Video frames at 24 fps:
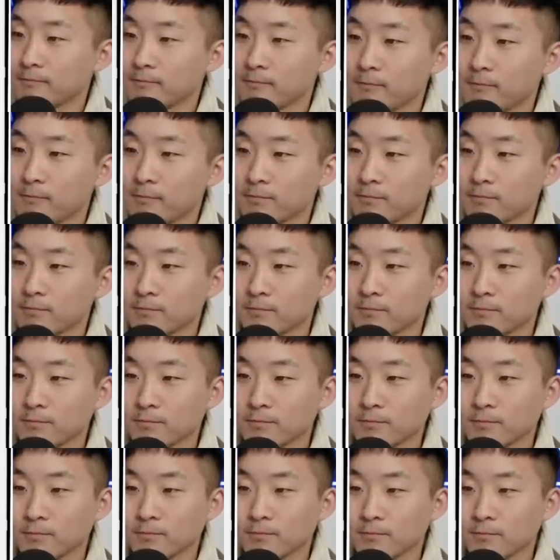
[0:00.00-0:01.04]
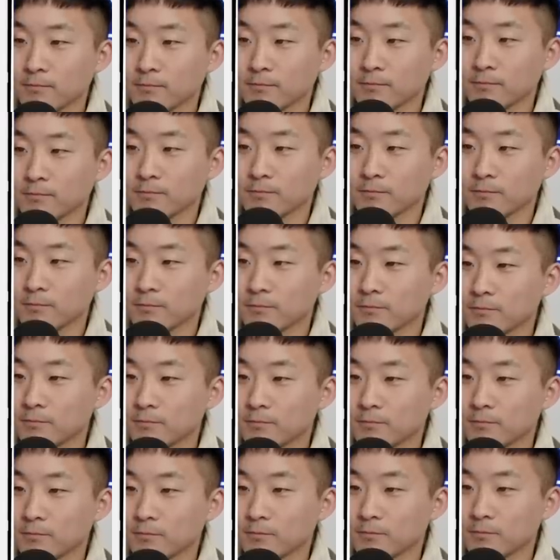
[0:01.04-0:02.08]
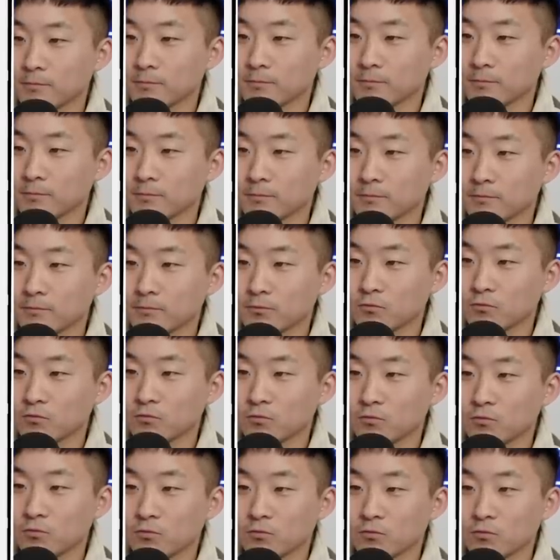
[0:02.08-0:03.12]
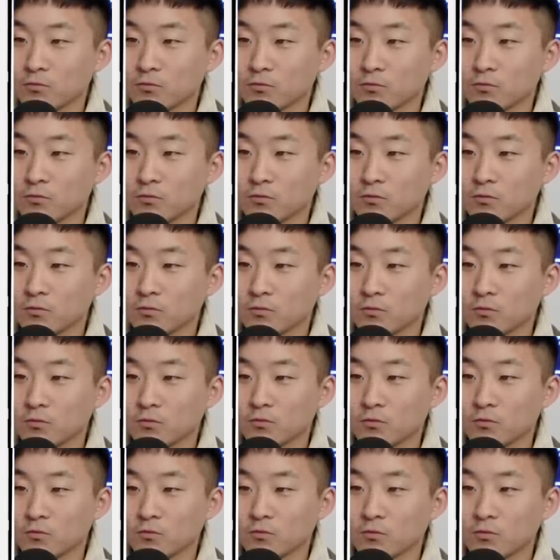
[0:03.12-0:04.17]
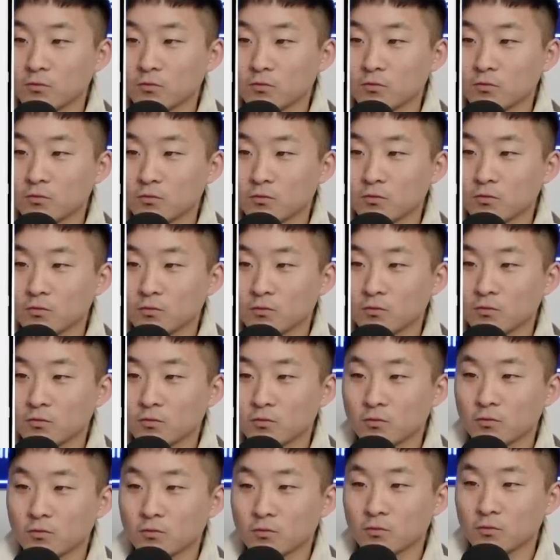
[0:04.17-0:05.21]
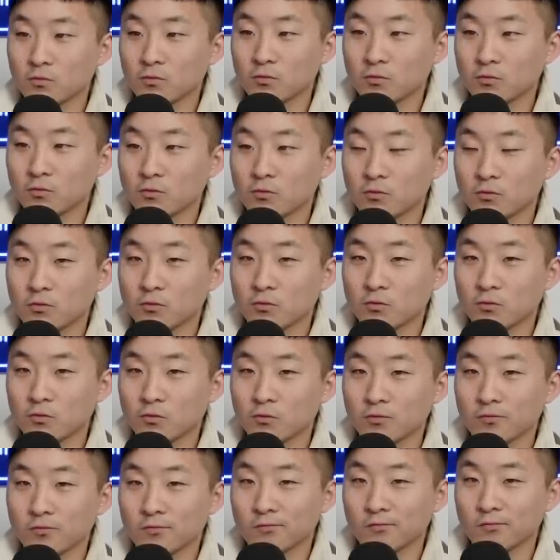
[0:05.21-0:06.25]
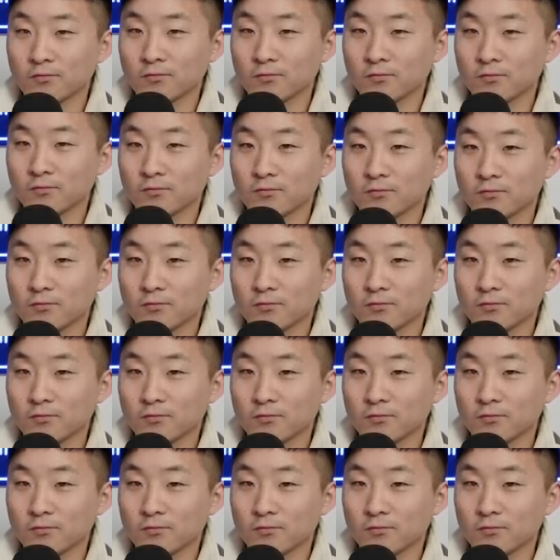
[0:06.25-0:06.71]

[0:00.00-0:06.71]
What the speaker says: The person shown says nothing.